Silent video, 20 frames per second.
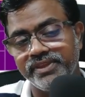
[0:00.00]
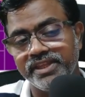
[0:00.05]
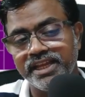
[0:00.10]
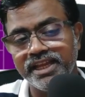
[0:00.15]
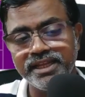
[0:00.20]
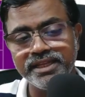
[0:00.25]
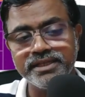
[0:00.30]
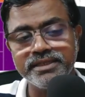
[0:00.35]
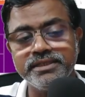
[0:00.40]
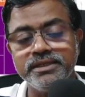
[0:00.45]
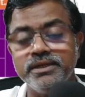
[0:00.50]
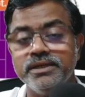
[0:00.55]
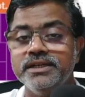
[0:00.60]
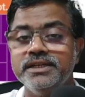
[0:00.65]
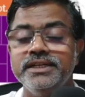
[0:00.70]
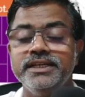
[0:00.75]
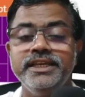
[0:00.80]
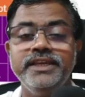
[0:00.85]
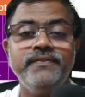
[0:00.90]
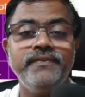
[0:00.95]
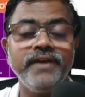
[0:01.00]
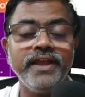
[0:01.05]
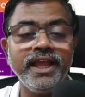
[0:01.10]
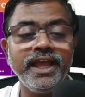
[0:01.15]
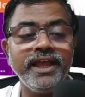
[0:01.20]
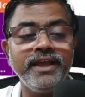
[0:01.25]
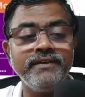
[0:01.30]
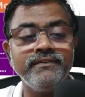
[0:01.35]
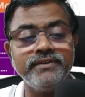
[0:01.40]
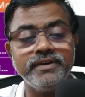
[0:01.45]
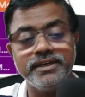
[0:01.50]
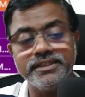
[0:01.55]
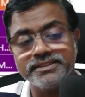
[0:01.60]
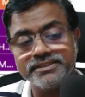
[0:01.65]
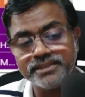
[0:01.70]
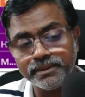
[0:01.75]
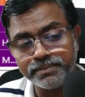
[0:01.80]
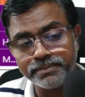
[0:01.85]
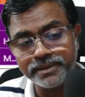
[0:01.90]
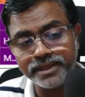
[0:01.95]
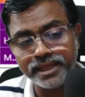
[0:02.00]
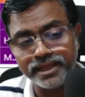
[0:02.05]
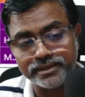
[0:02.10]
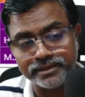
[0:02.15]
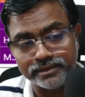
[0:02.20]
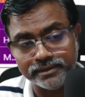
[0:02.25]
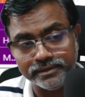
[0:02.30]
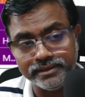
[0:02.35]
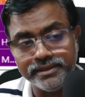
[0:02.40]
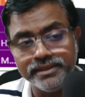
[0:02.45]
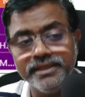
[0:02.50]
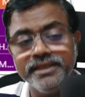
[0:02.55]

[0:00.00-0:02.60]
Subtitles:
And if I have a subcategory,